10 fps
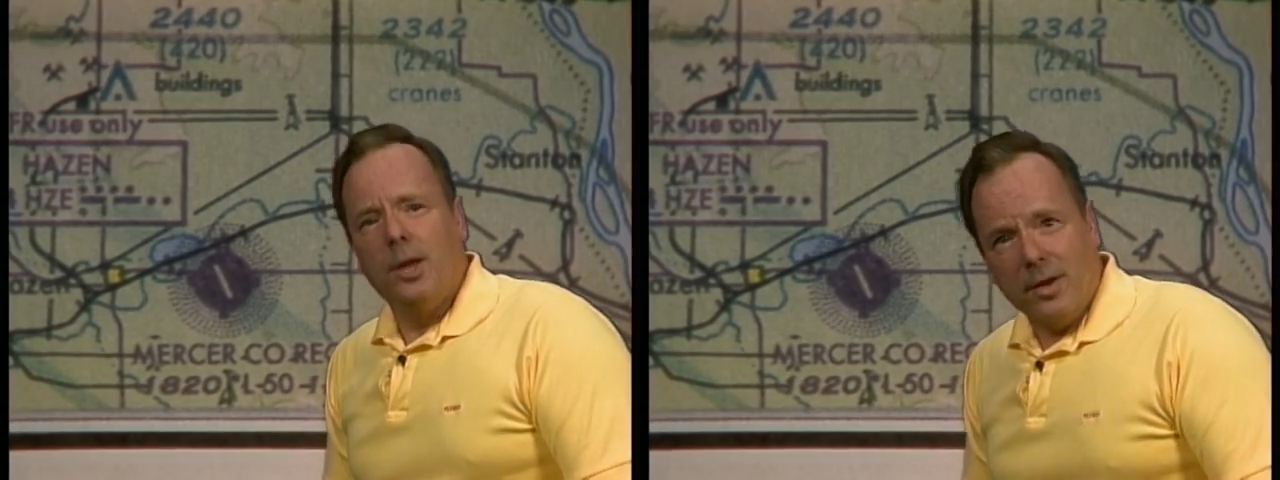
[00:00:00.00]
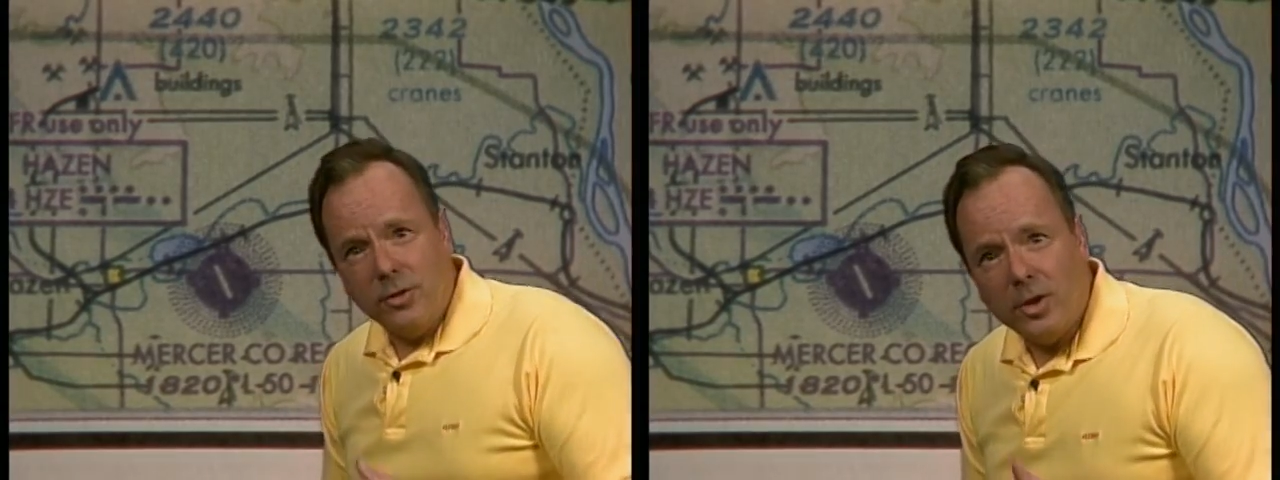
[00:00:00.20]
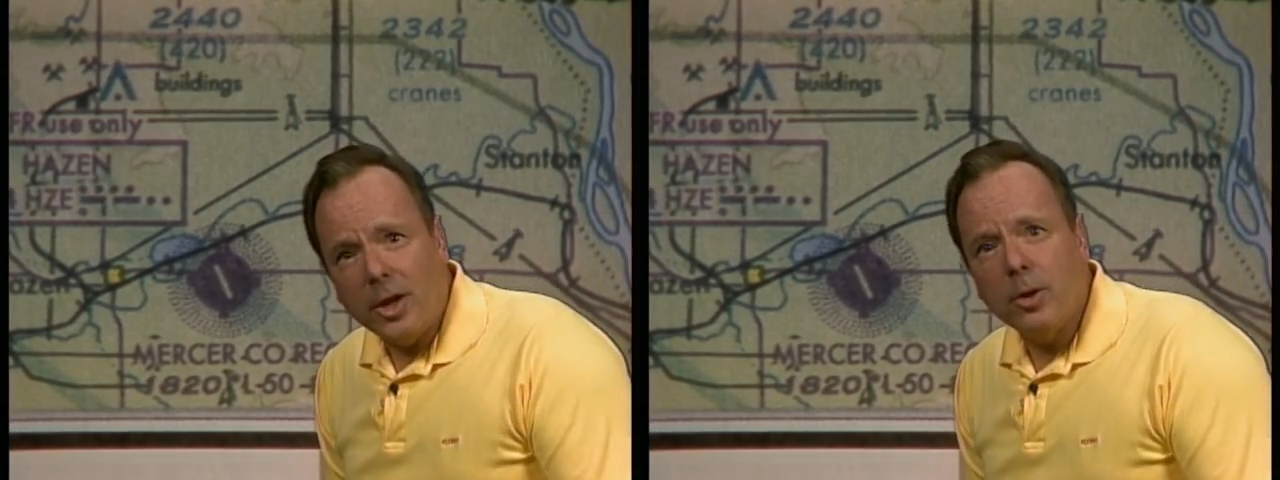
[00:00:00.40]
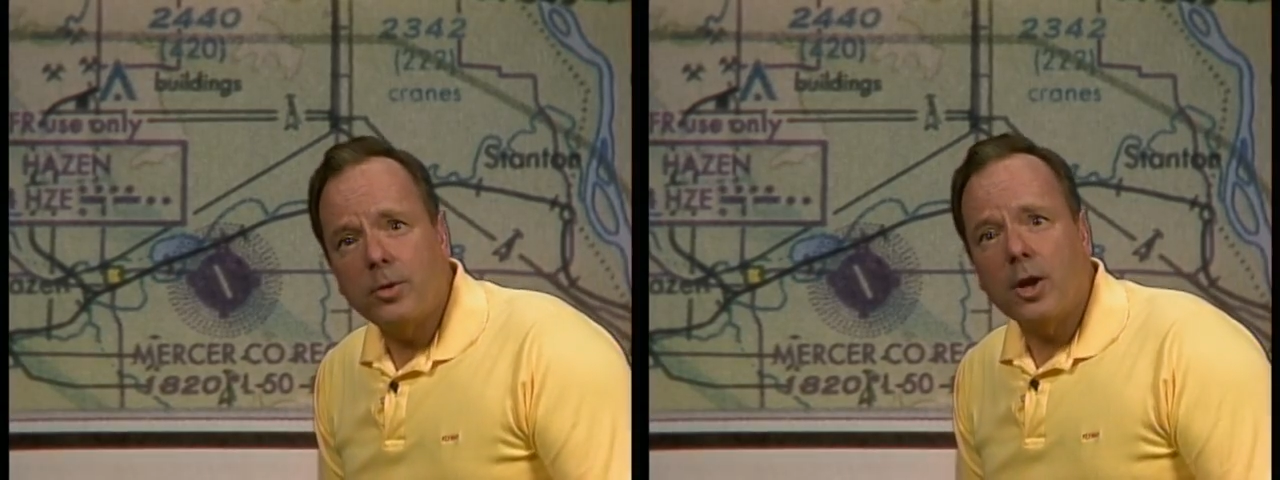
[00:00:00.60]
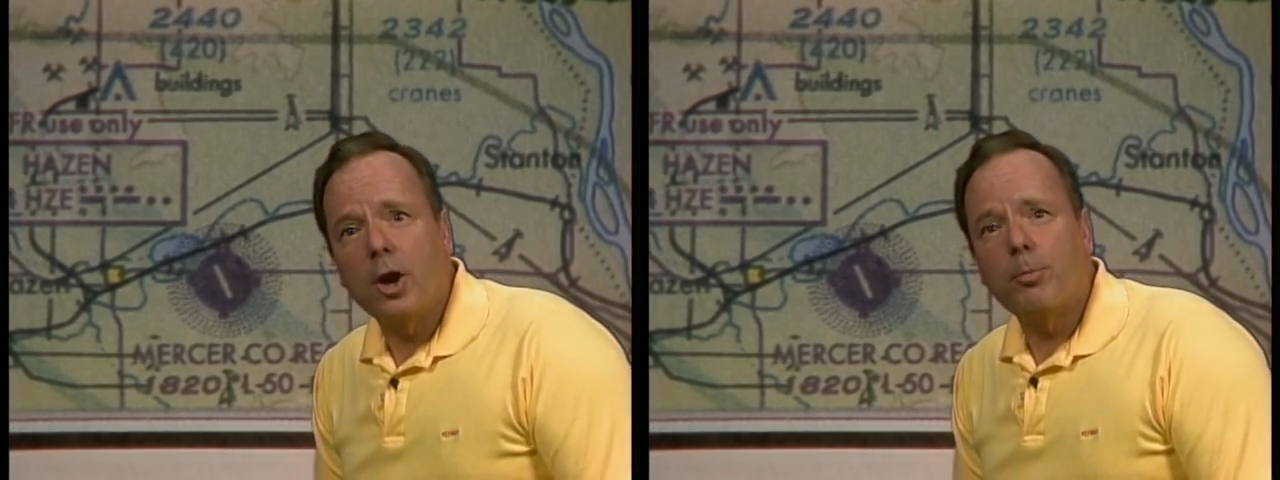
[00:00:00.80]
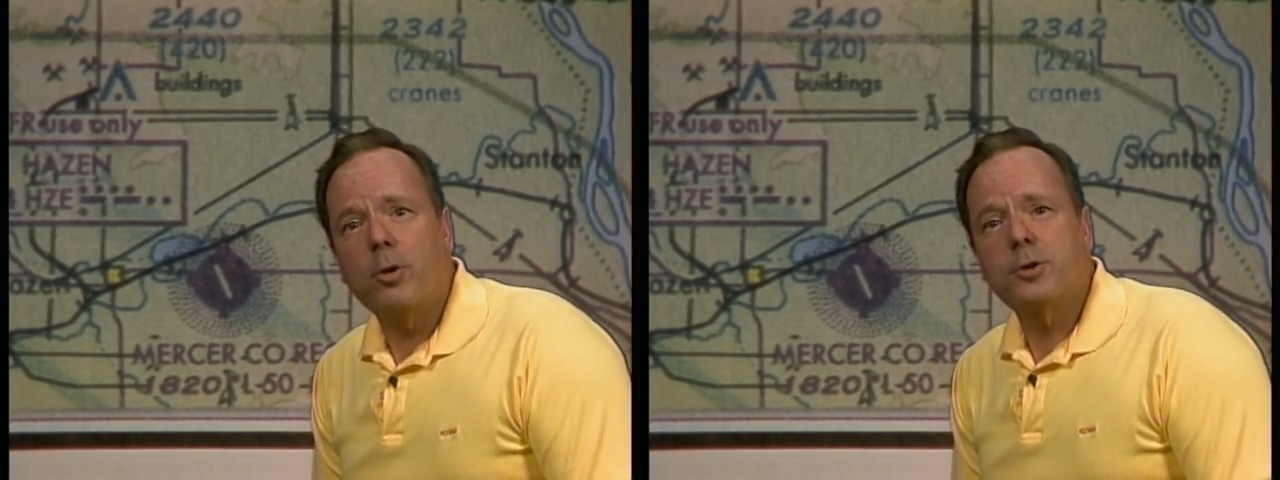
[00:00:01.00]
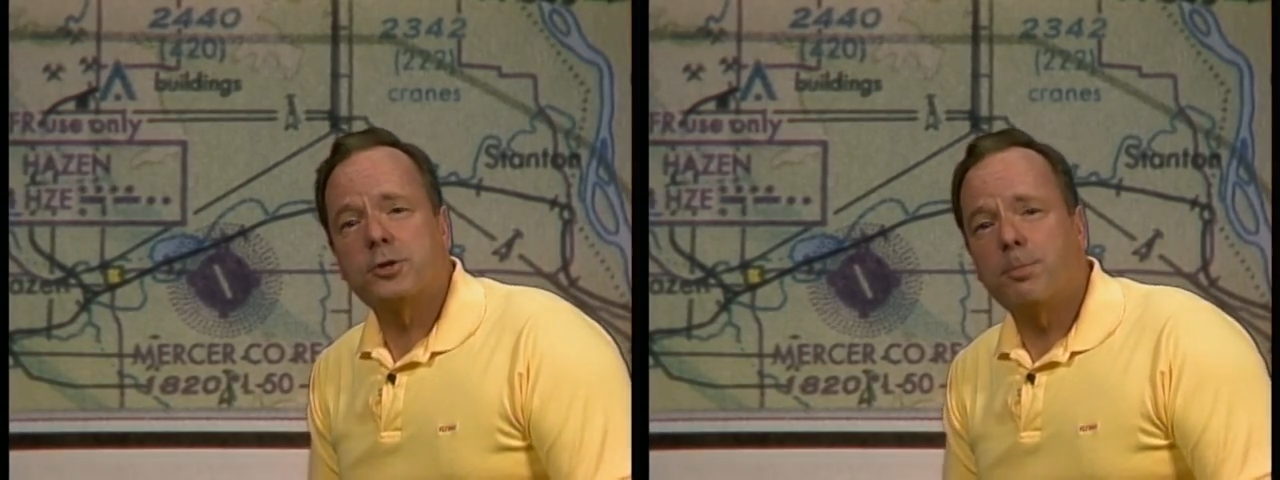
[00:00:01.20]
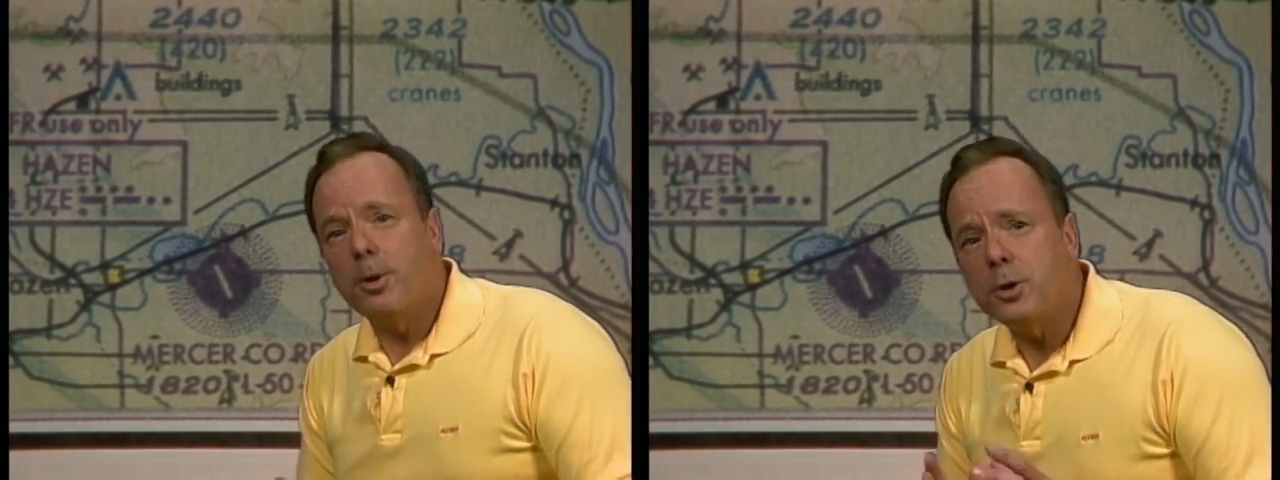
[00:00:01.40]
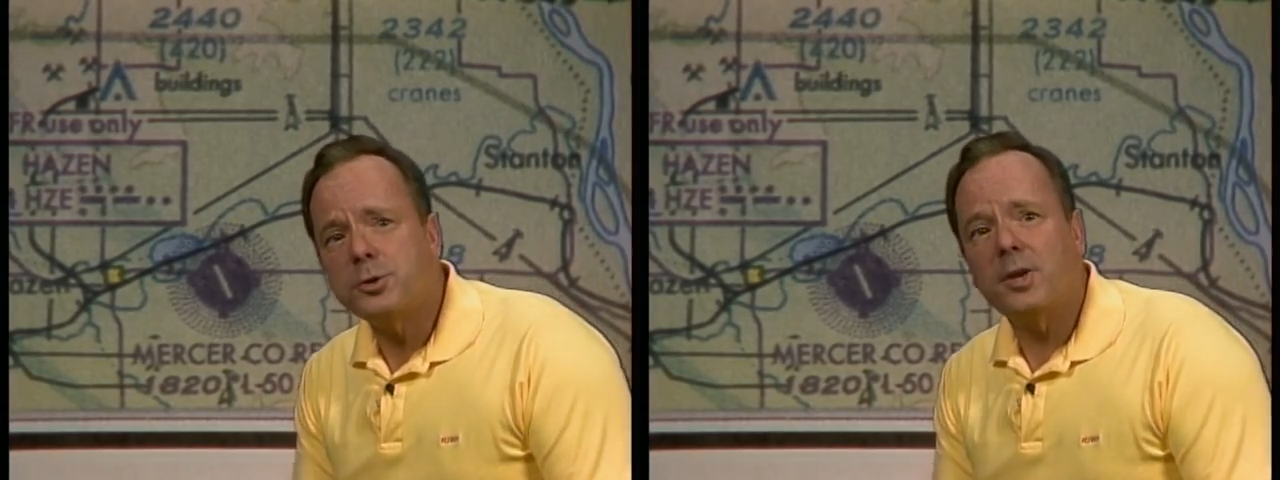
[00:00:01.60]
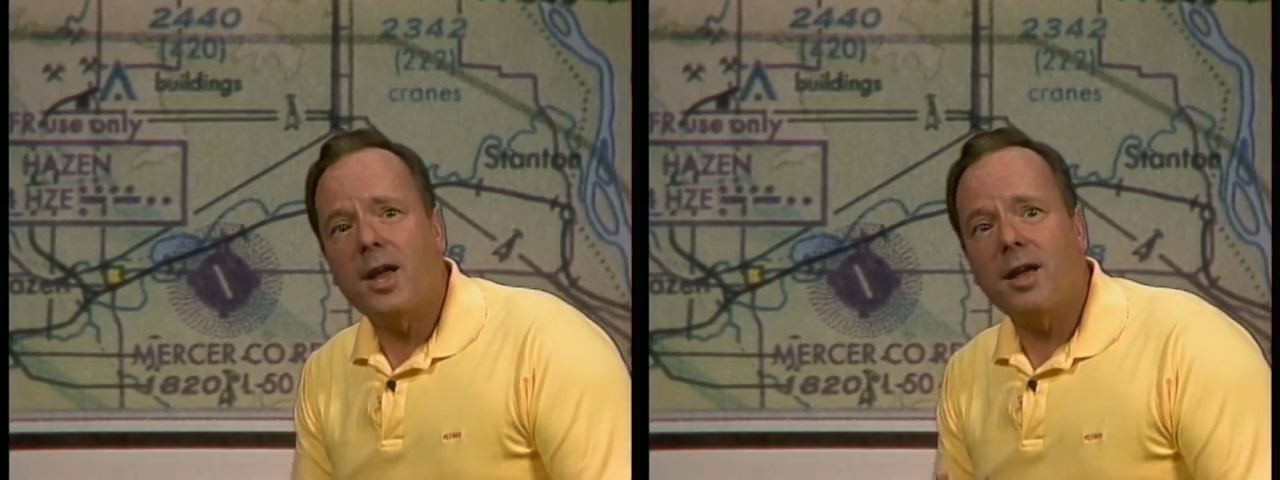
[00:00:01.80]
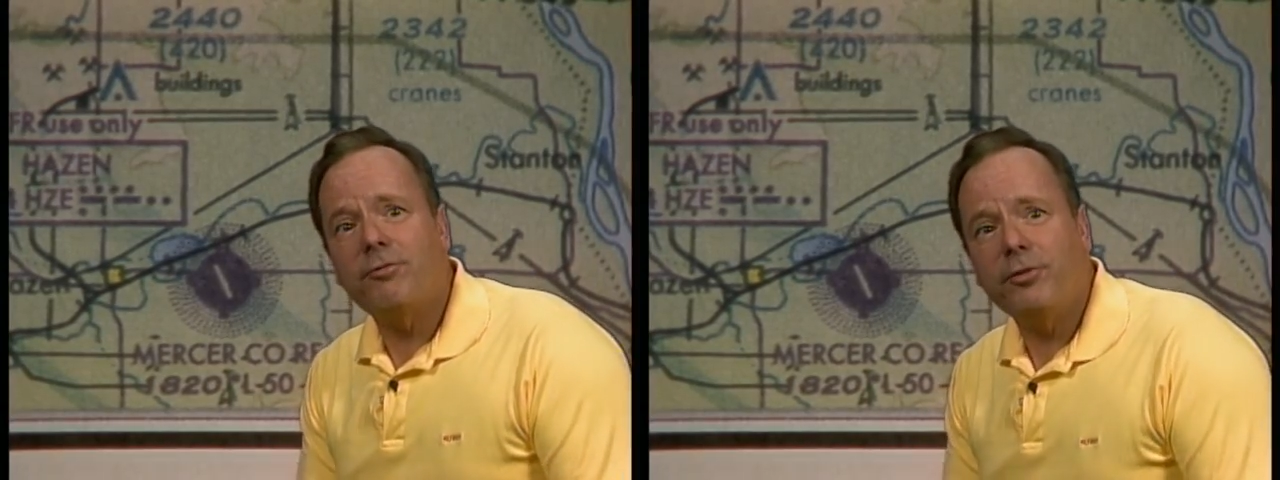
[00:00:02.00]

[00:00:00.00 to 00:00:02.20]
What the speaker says: They tell you the airport is supposed to have